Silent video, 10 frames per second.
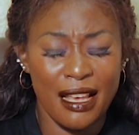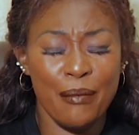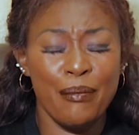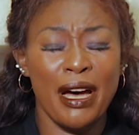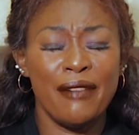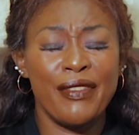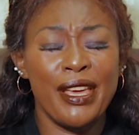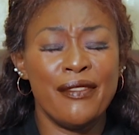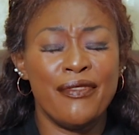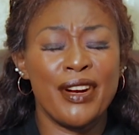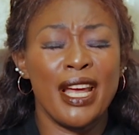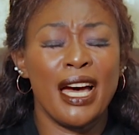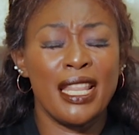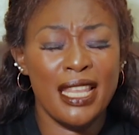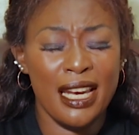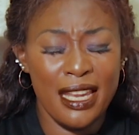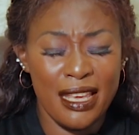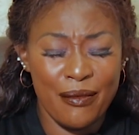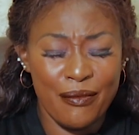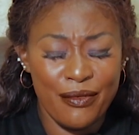above every other
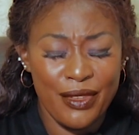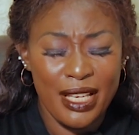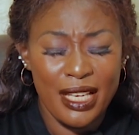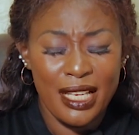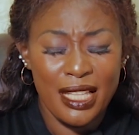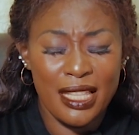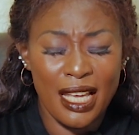name,